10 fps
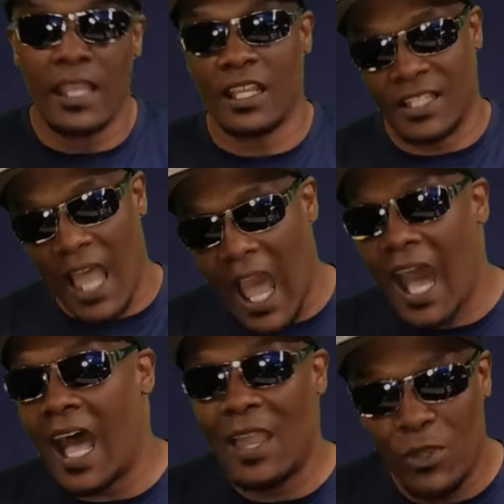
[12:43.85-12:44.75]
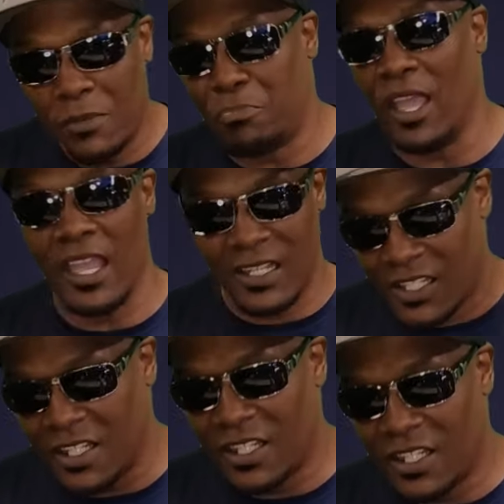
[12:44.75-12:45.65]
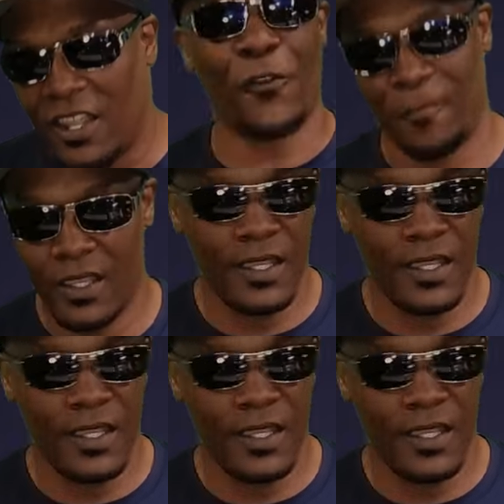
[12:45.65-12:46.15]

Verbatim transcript: Cause I would beg to differ.